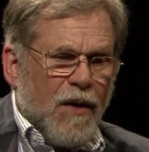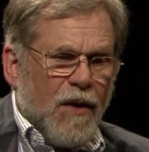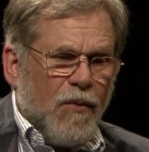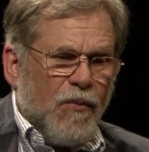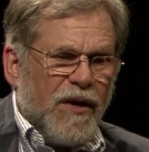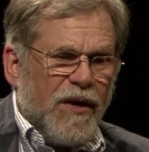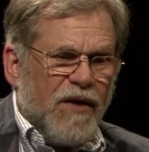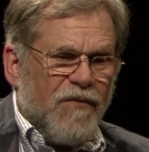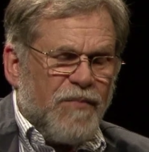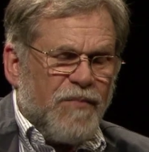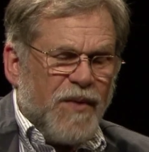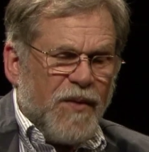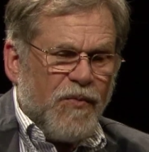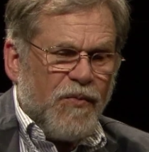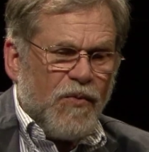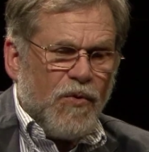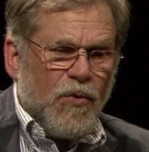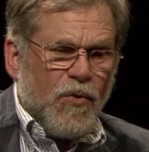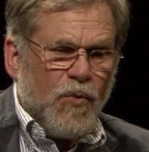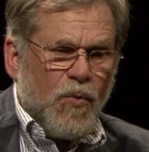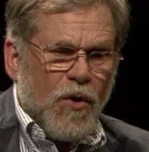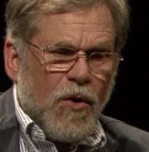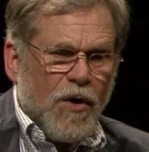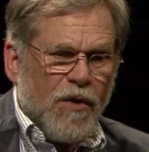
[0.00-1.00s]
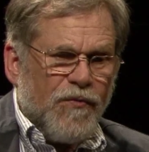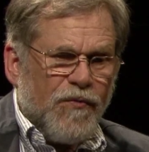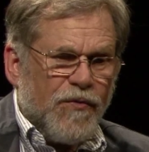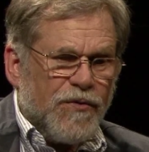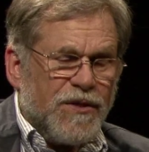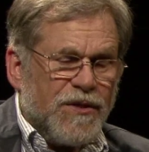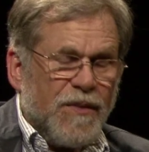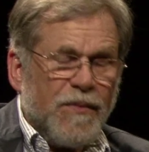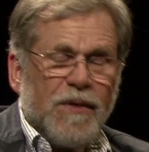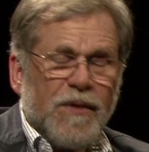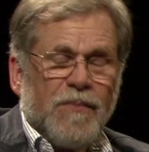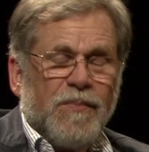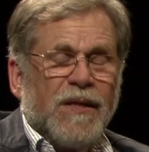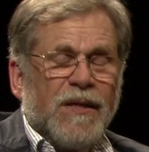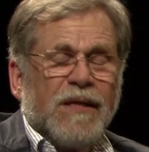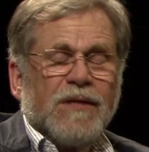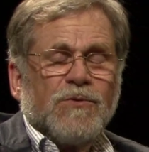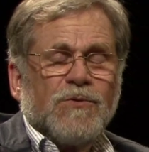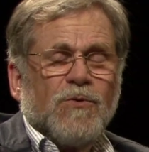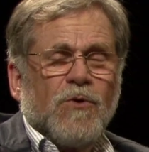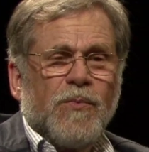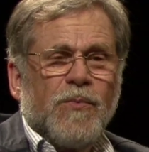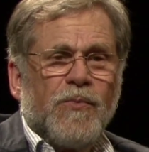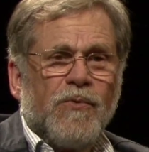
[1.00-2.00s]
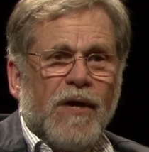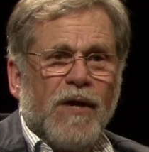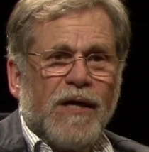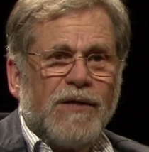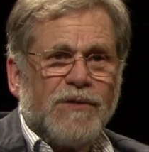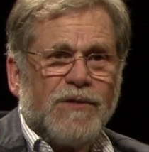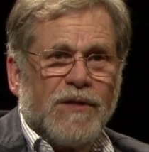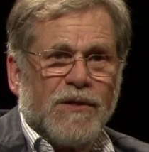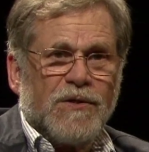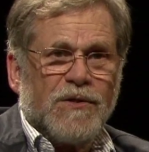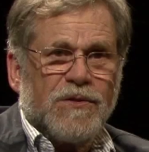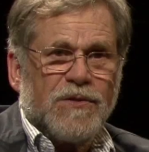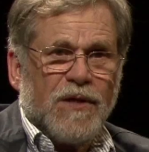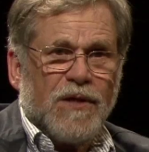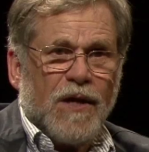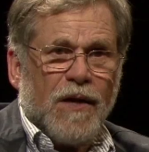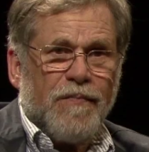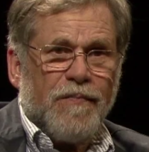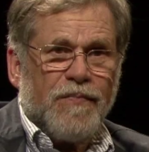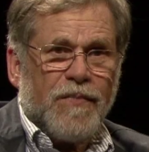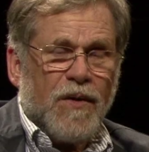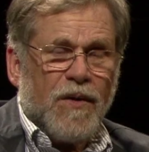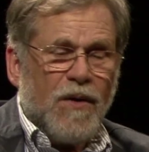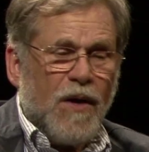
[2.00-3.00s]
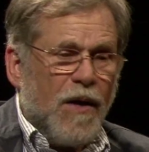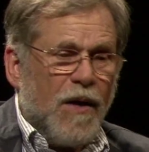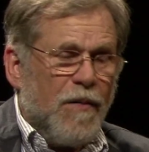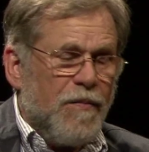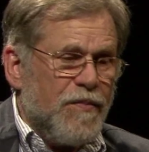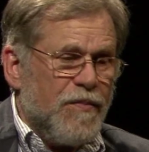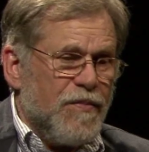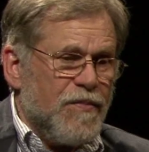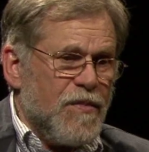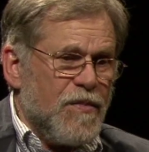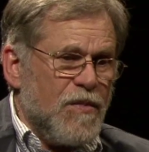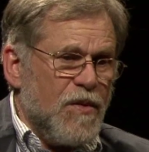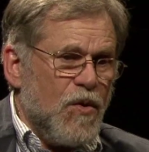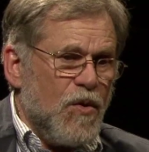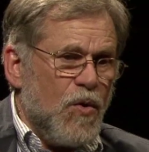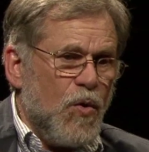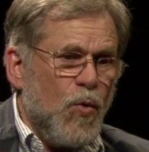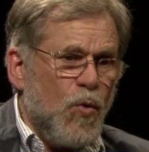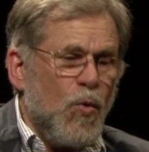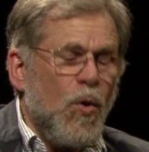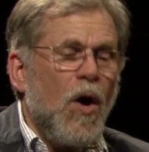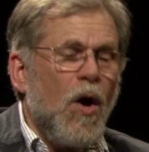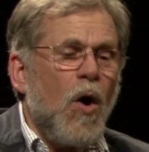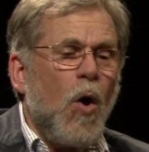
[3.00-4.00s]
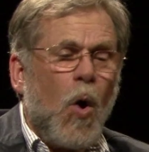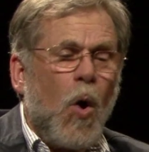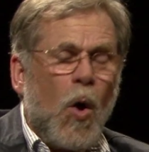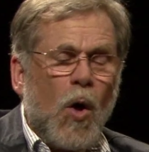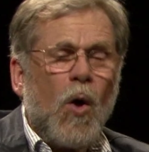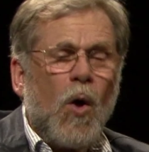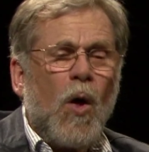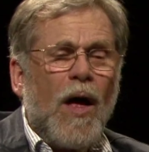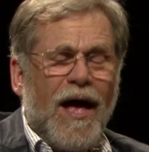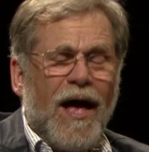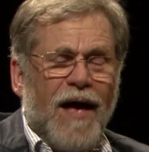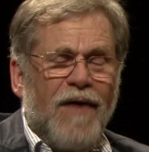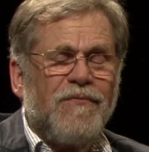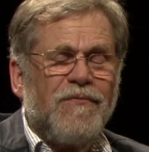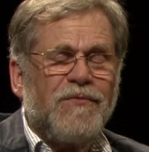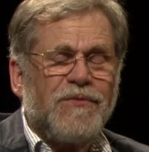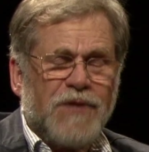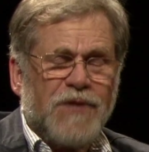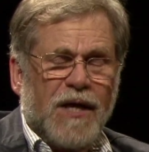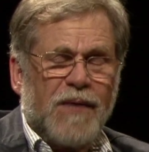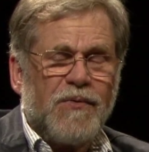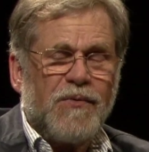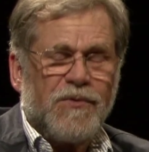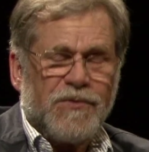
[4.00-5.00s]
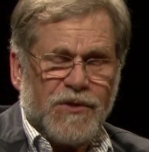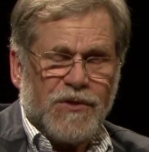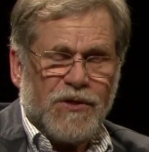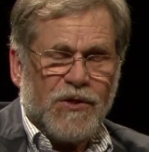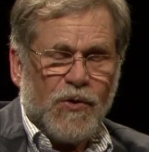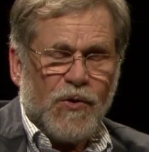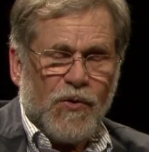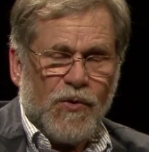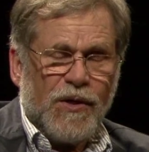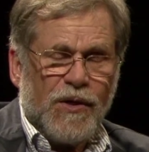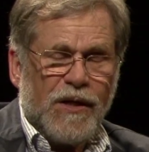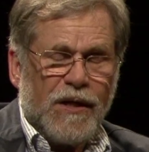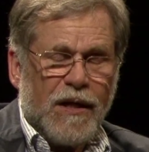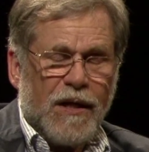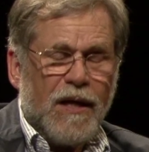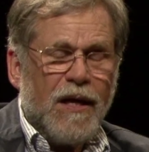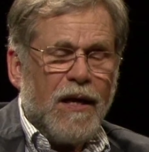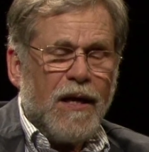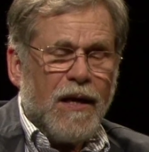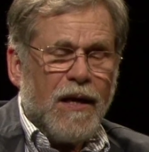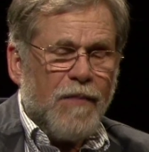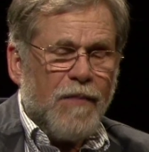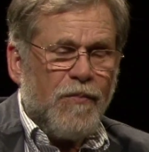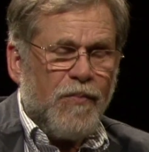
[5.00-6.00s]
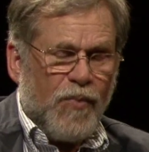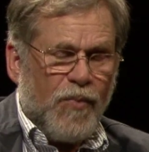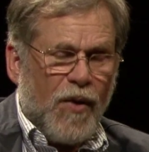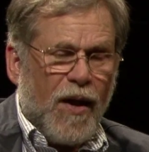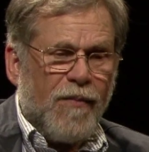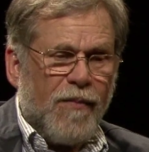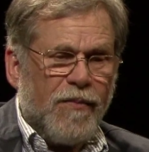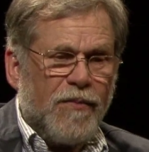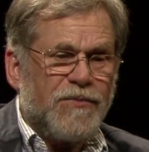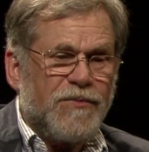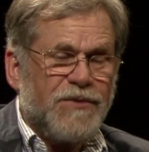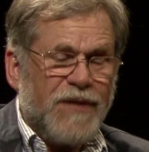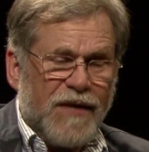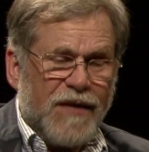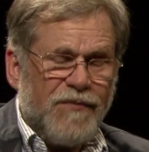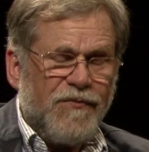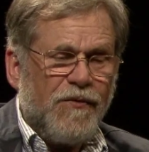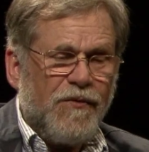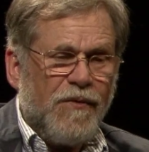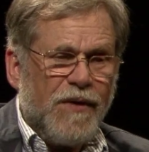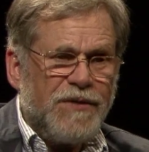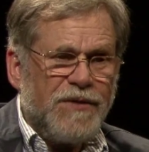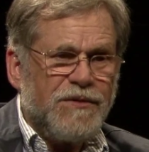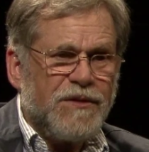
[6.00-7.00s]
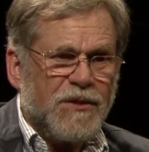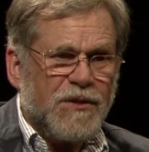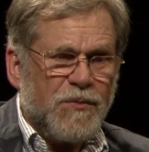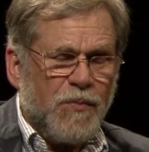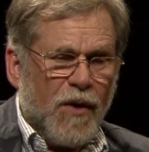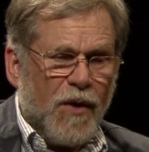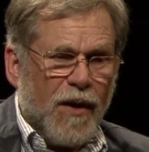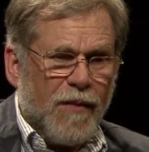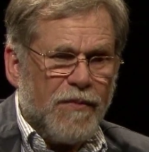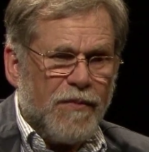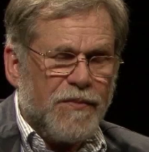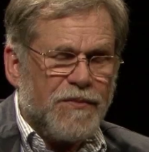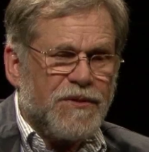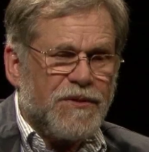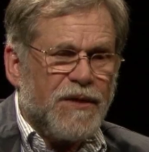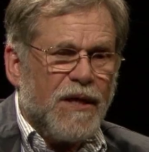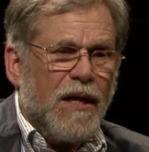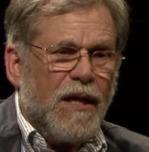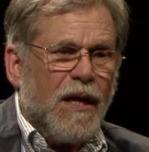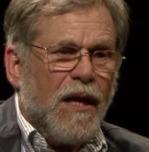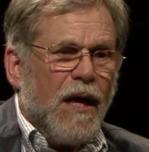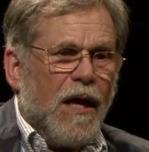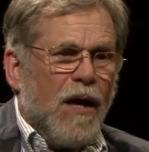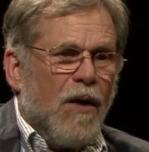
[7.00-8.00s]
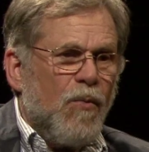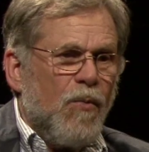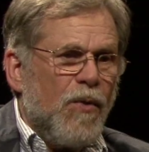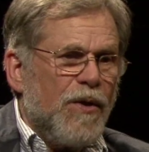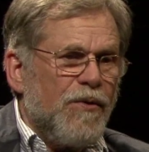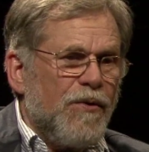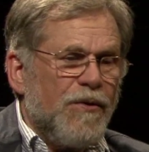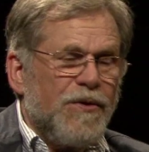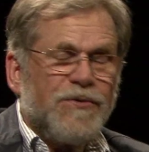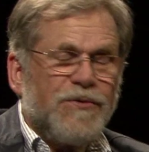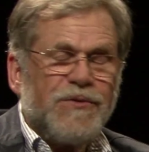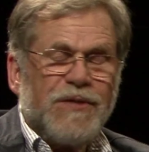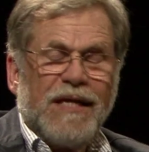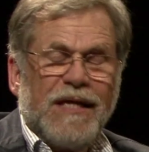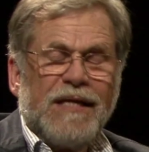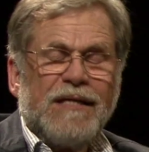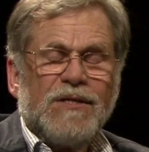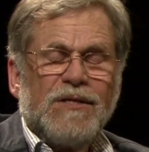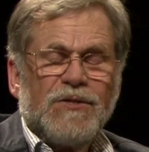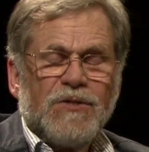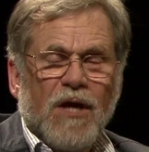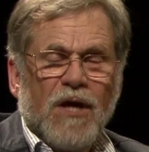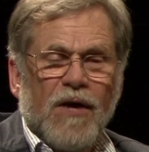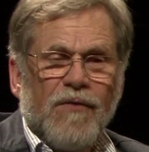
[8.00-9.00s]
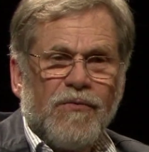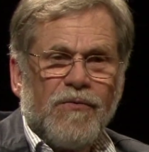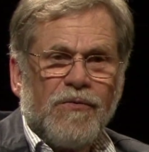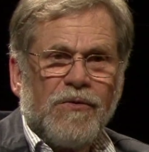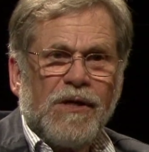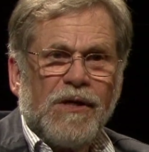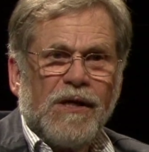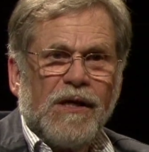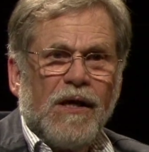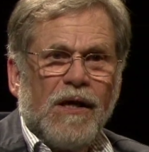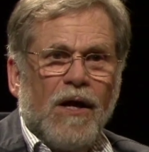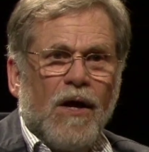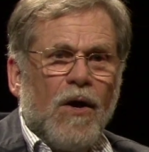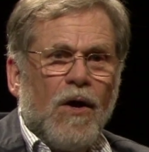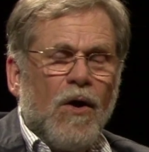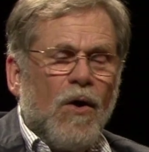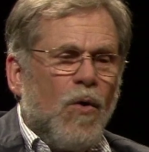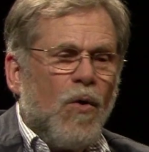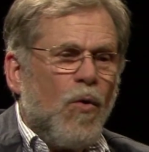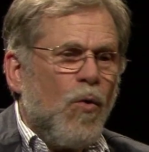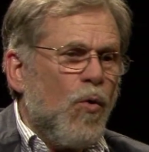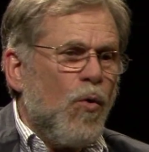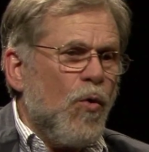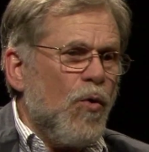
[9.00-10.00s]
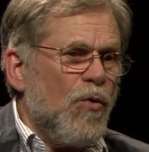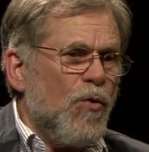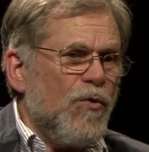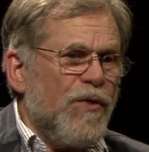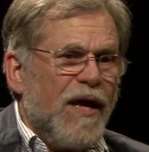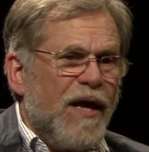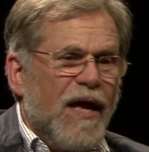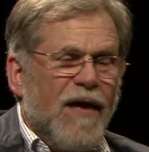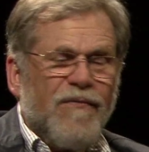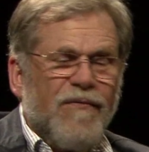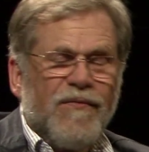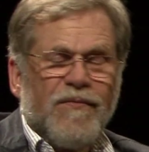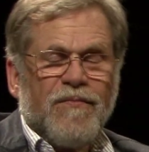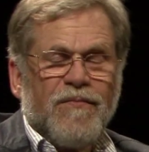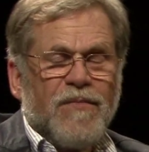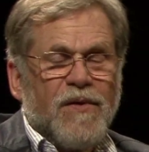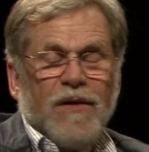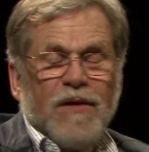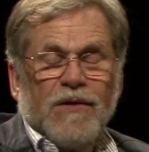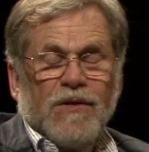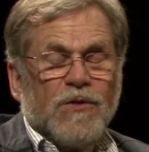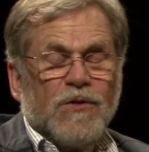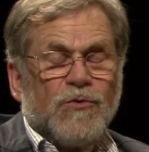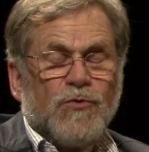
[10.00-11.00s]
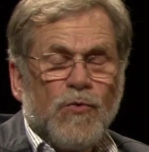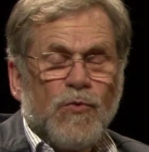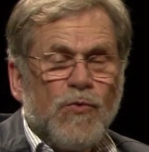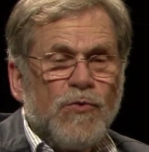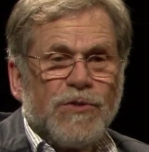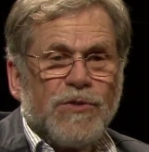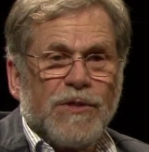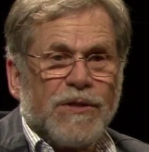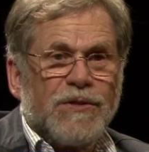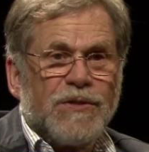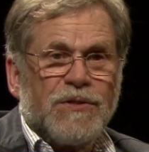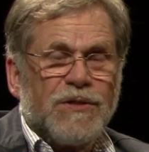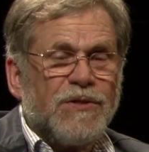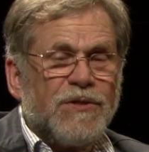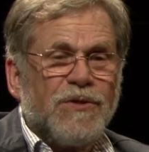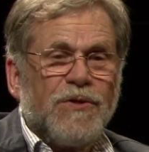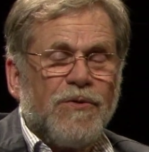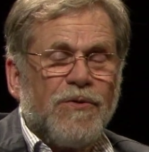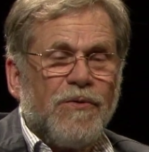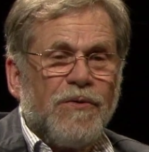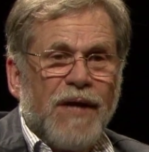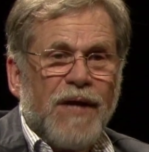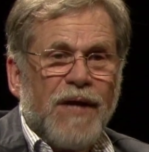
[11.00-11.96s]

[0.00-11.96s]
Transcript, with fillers: We have people who work for some of the biggest corporations. Um, who all have cybersecurity problems and forensics problems, whether it's e discovery or they have uh, intrusions into their